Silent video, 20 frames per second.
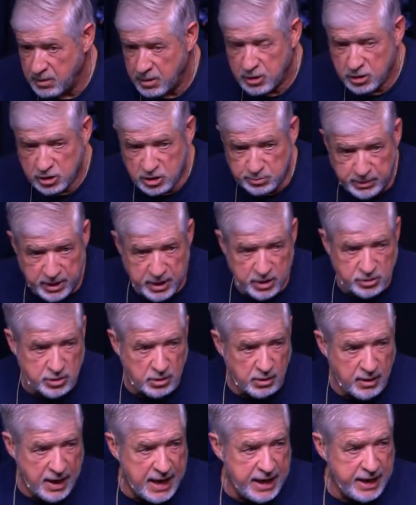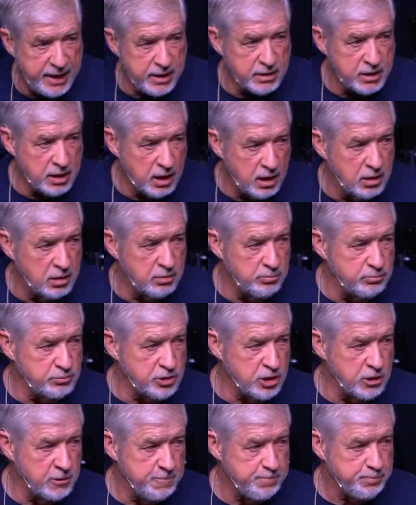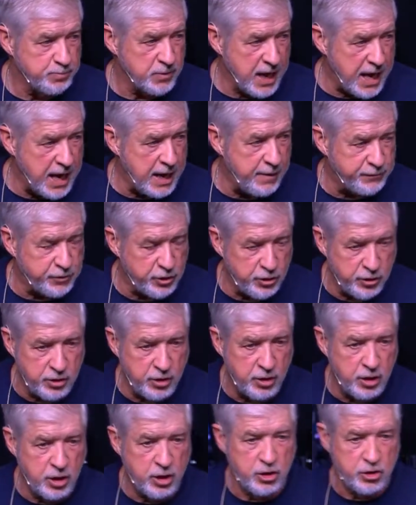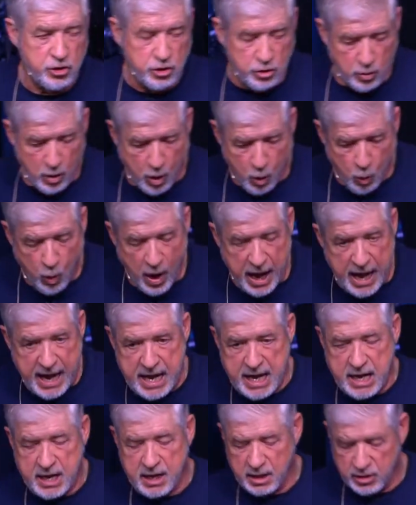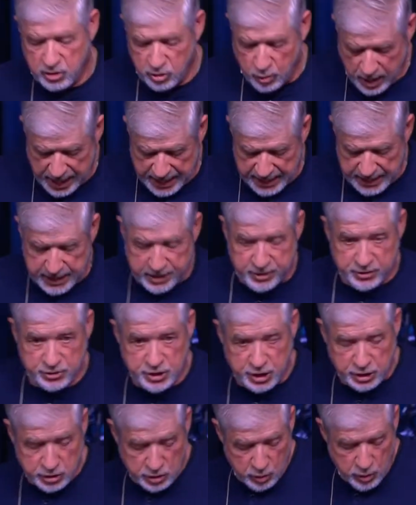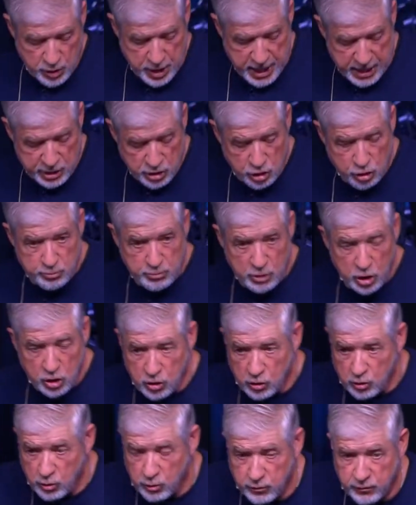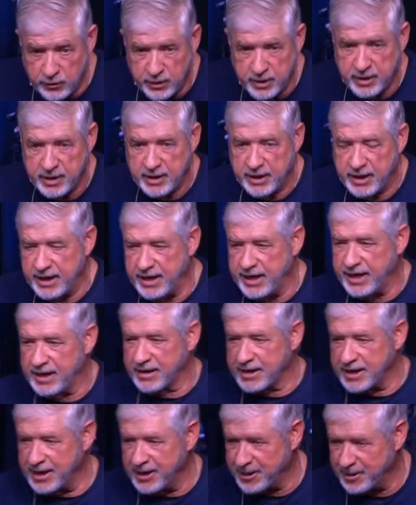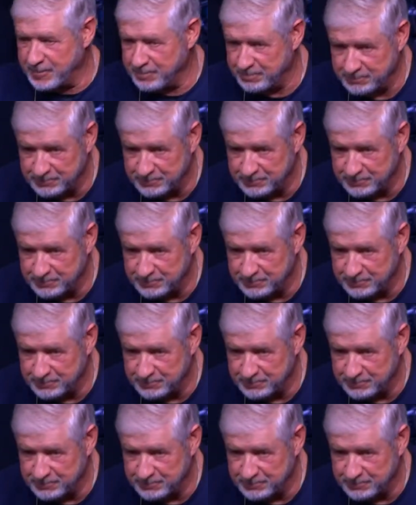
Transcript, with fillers: Spiritual light comes after you awake, you add energy to it, and you move, and it'll come.